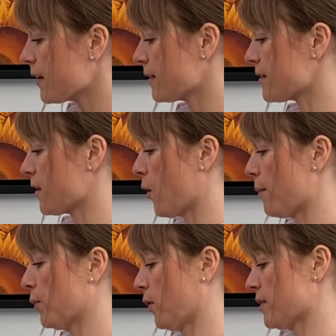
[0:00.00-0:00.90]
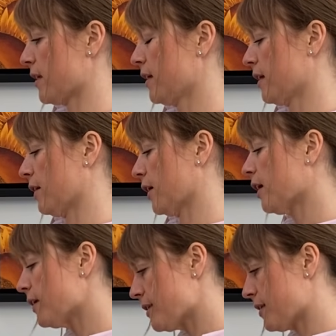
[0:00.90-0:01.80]
And so I brought the
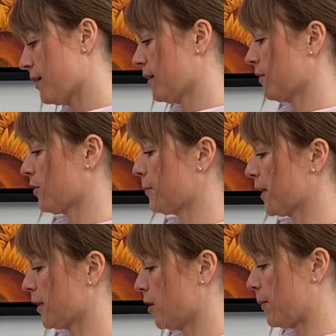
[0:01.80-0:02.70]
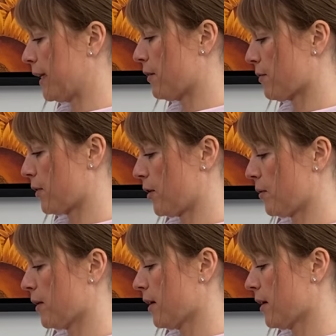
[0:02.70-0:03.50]
colours from the club in through